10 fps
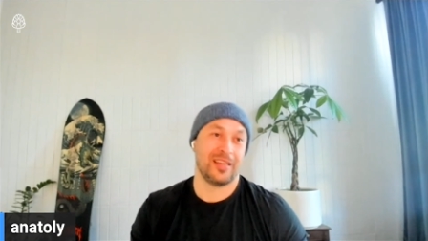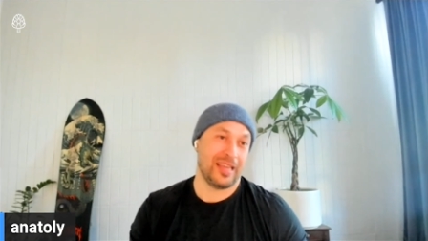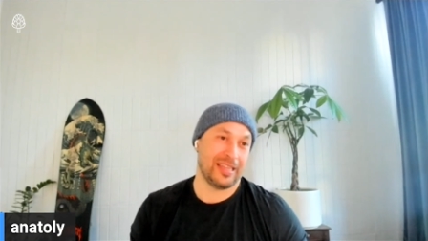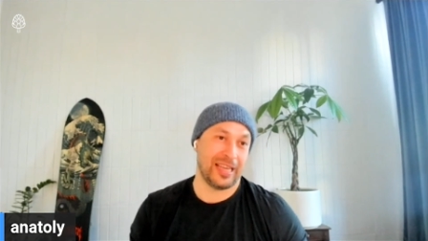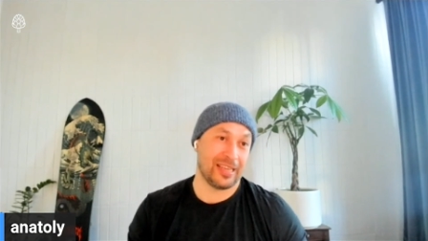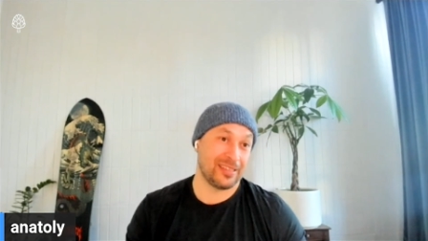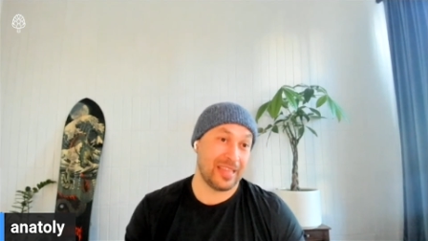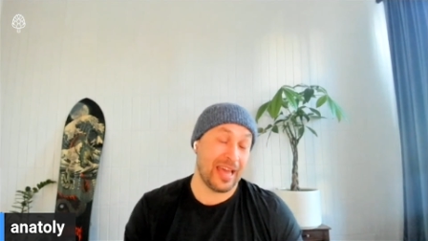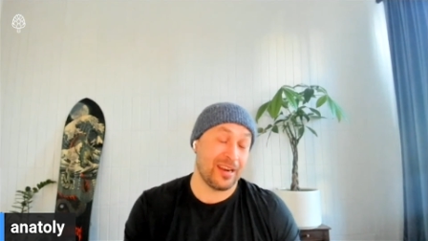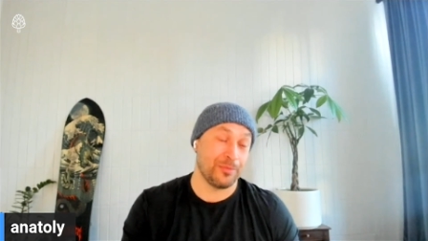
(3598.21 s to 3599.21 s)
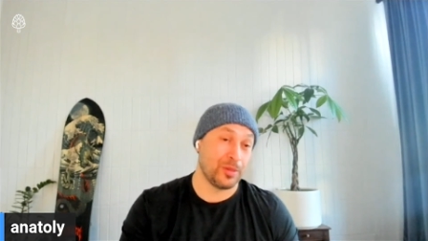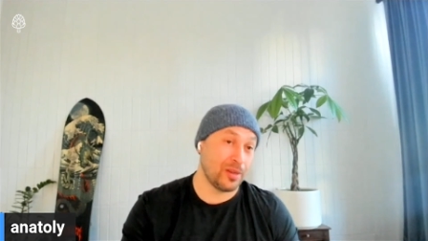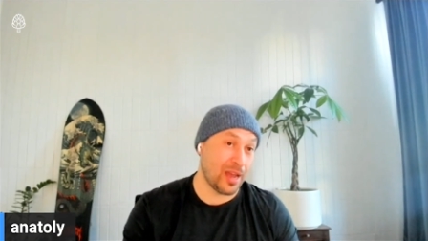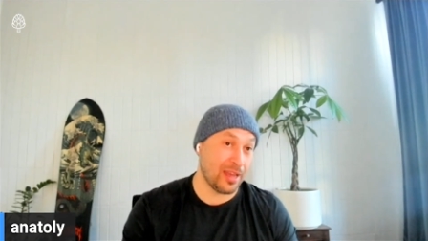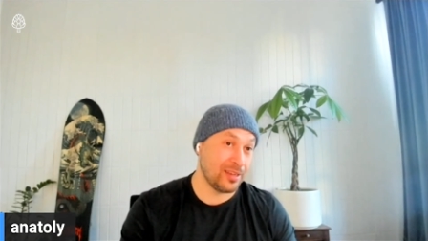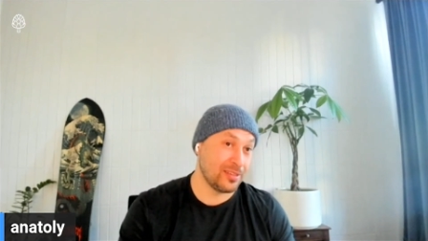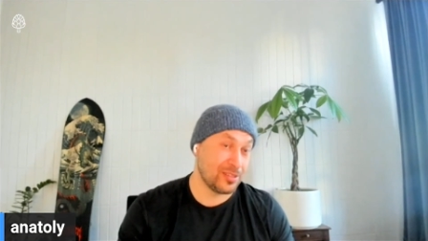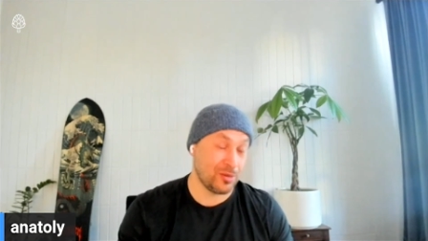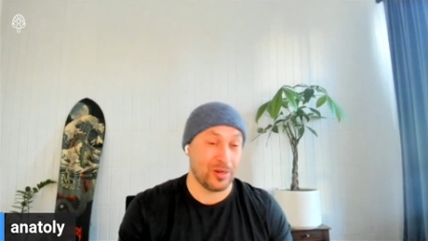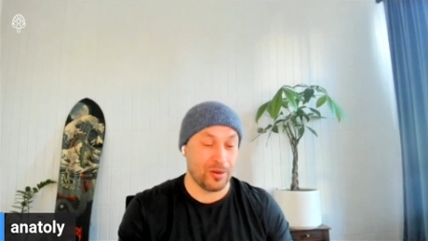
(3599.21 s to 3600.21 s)
And like that I'm good at,
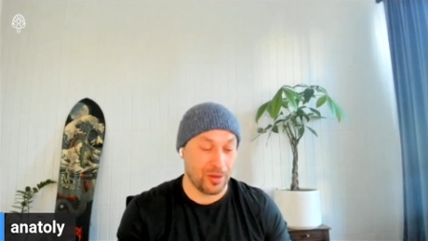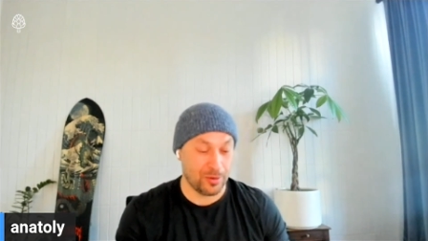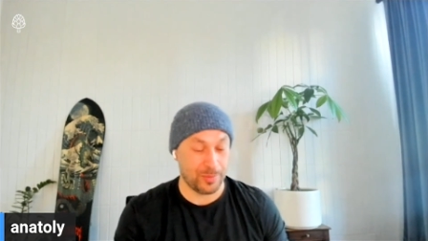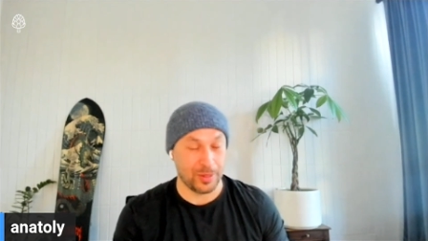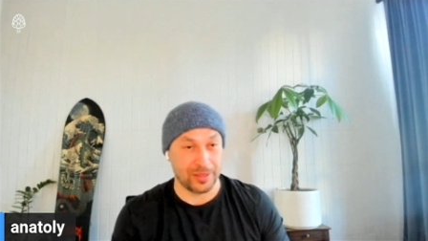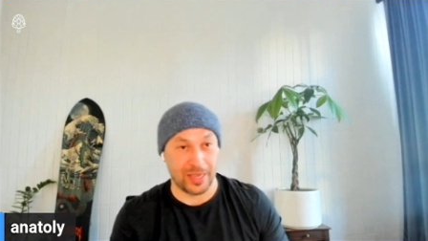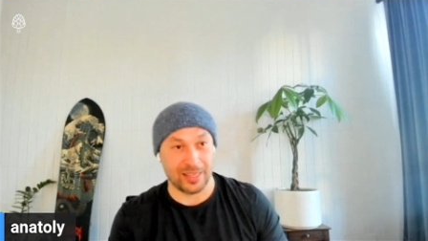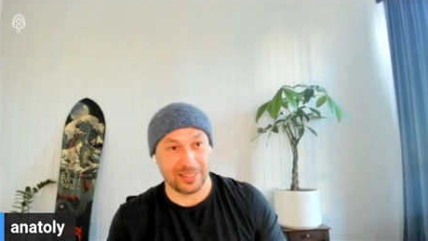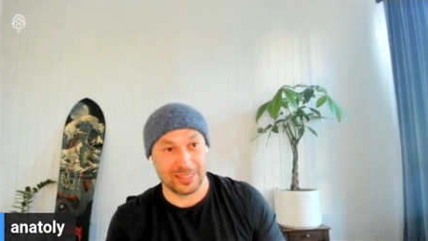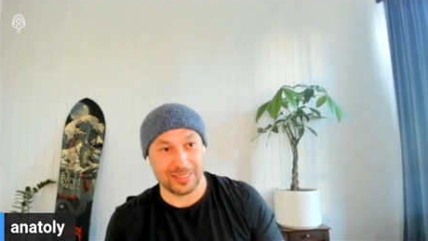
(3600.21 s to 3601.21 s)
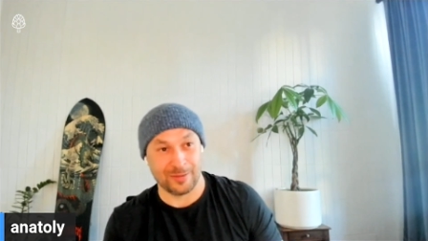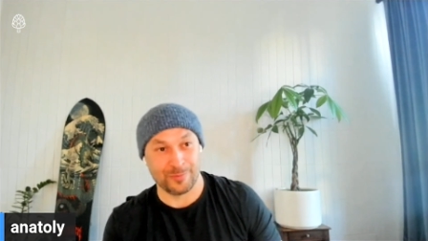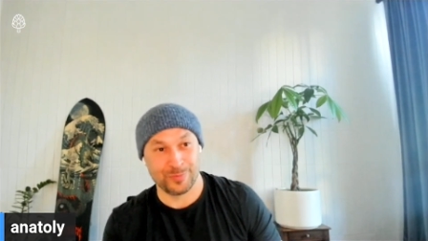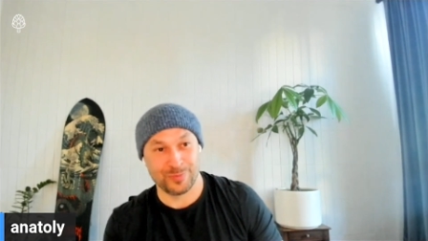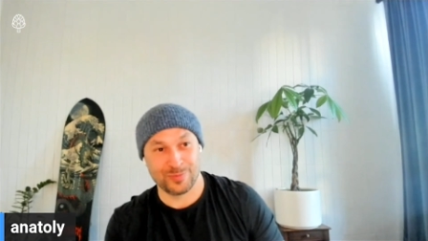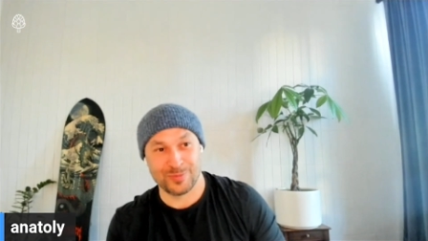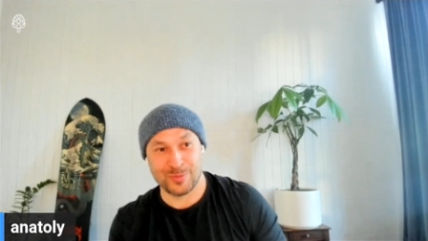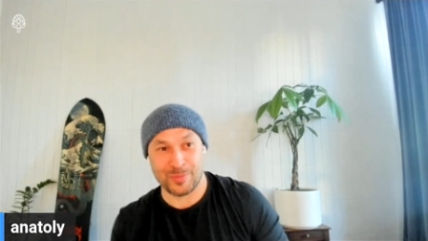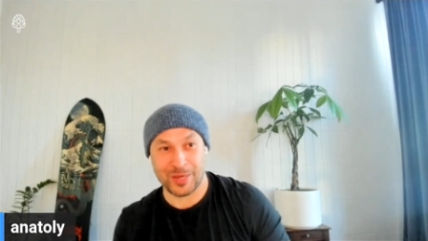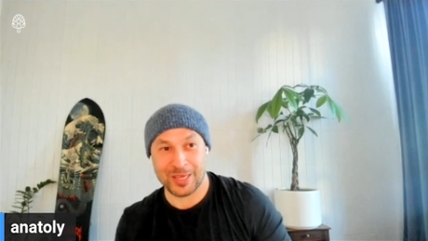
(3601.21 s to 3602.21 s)
so I know how to build that because I've spent my